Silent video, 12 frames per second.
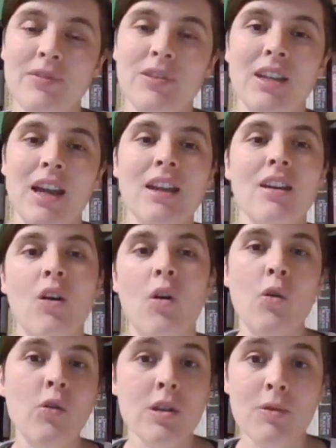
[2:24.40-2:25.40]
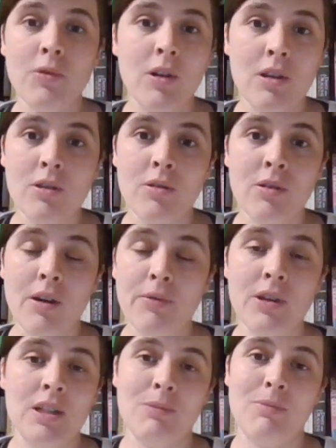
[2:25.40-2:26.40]
Okay? Or you follow a
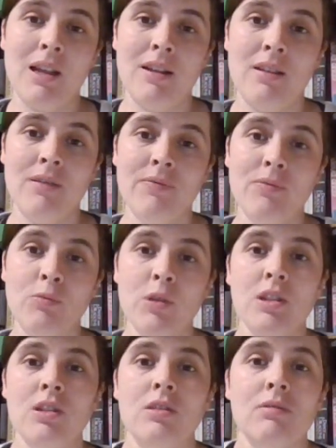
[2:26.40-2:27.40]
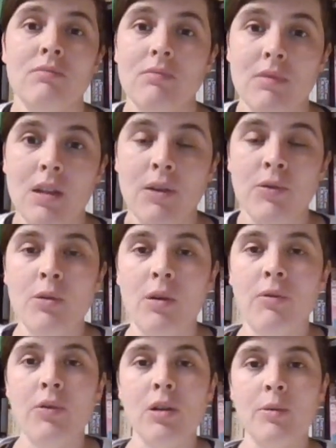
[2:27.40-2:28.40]
fitness planner, which if you
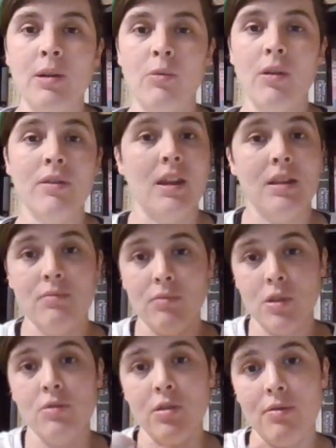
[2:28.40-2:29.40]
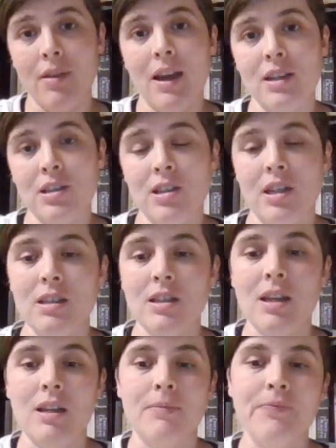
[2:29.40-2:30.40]
are following one, then you do that each day
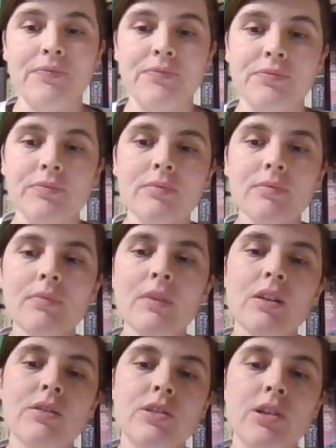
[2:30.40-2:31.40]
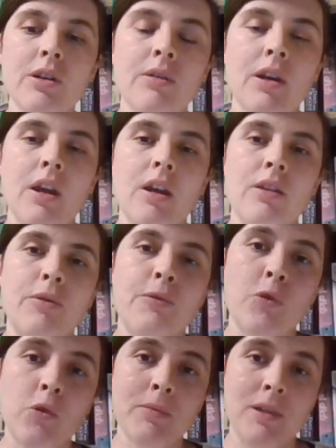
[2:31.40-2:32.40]
instead. So the
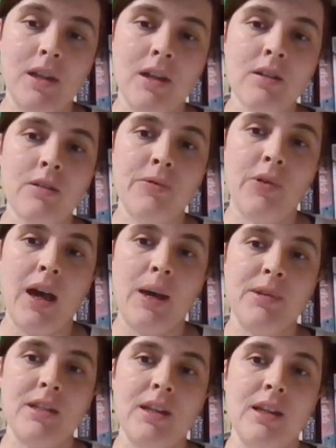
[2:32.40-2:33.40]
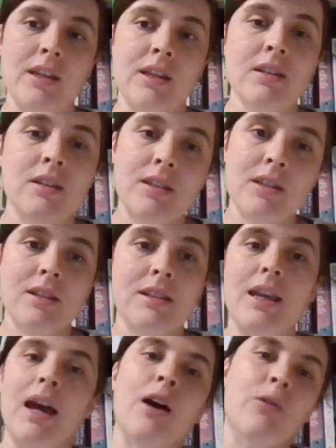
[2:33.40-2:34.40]
formula for habit stacking, as
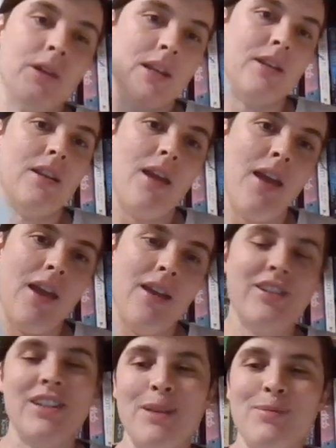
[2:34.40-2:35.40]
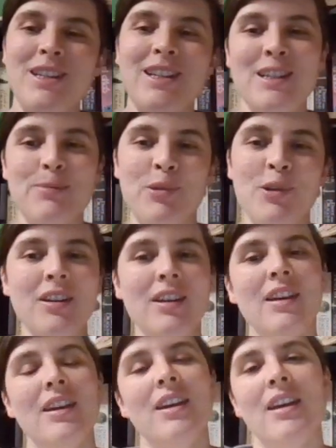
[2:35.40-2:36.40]
set out in James Clear's book,
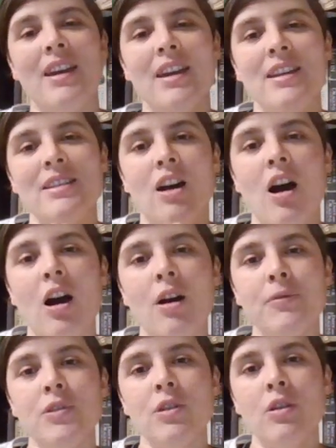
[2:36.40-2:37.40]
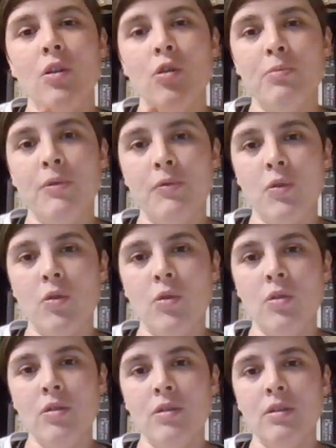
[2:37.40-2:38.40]
is after or
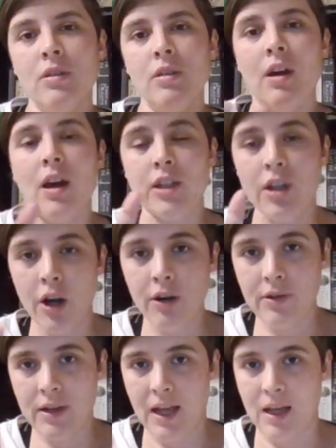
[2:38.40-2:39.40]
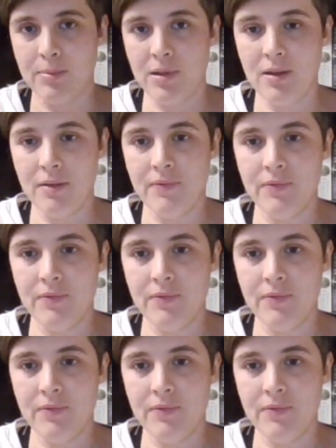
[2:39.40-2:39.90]
before a current habit,